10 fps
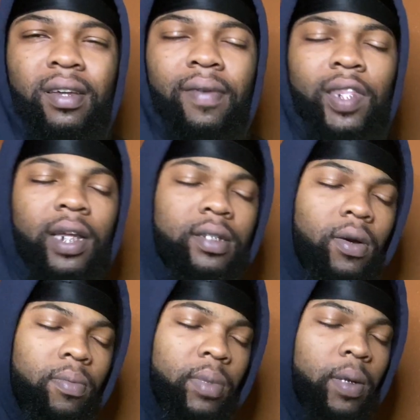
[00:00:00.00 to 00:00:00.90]
Everything's
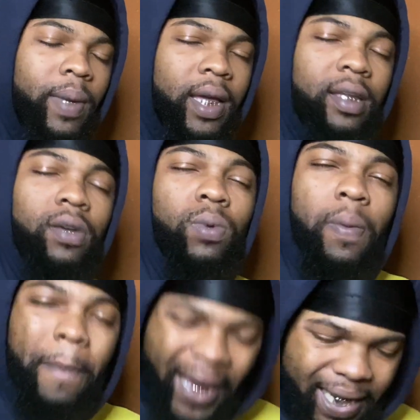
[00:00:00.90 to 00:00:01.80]
on me, man. And we
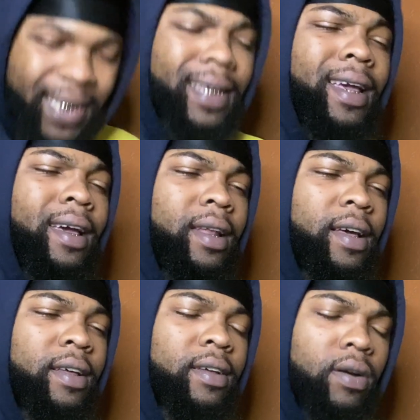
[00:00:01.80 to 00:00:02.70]
back at it again.
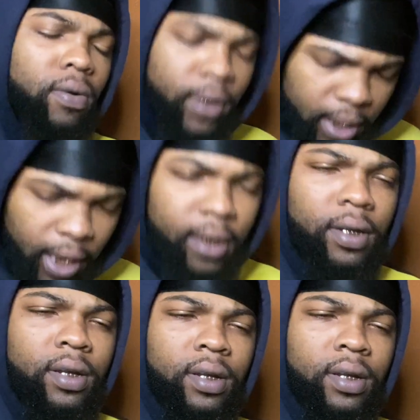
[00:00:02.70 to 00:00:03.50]
What another?